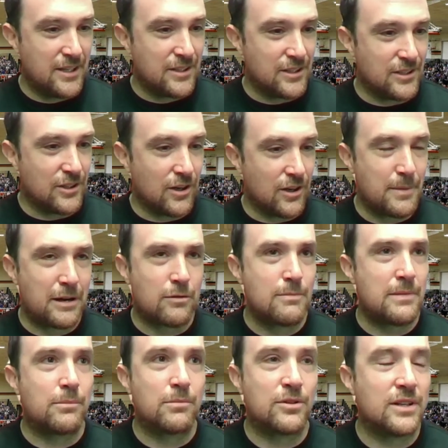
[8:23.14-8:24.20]
You know, I, mean, I
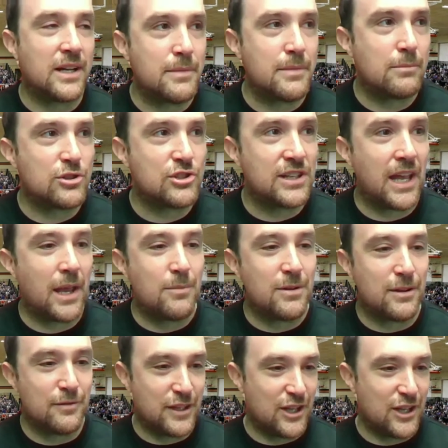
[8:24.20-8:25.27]
remember, I remember she gave me
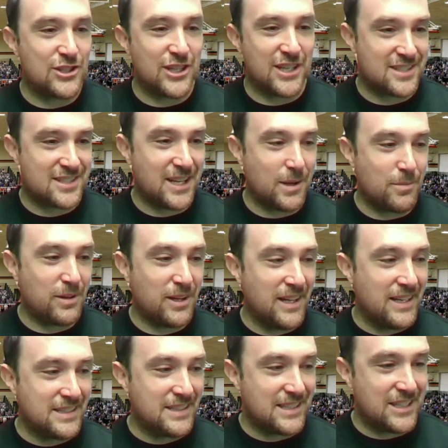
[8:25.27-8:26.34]
a VHS tape
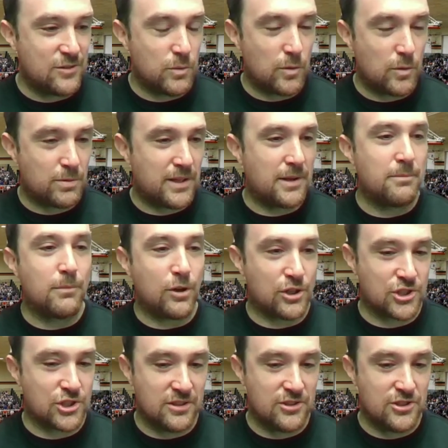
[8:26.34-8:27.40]
and we were playing
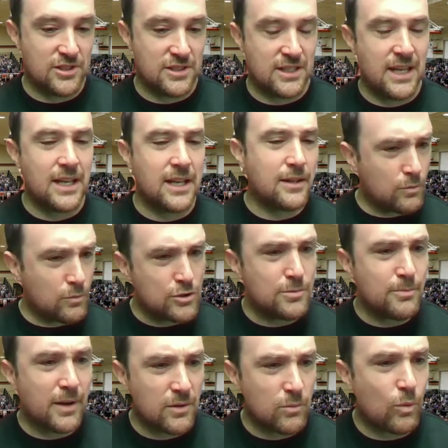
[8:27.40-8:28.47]
Marshall and she said, Hey, would you
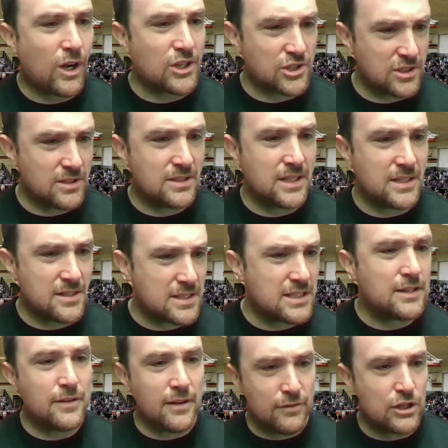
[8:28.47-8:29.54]
mind watching and, and
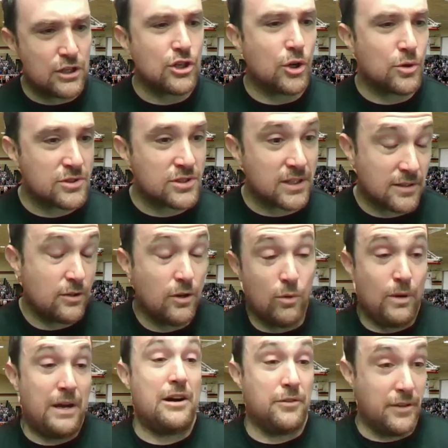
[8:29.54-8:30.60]
seeing if you have any notes? I said, Oh,
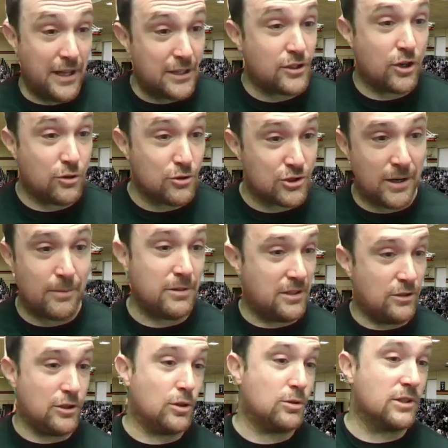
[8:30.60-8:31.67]
wow, the head coach, I'm a
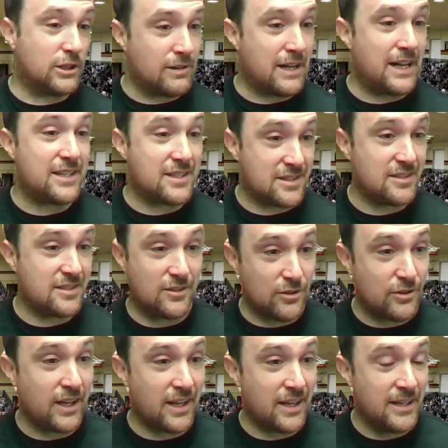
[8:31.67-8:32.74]
lowly grad assistant.
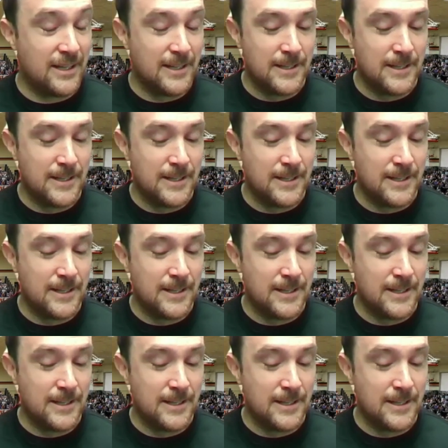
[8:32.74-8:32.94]
Okay.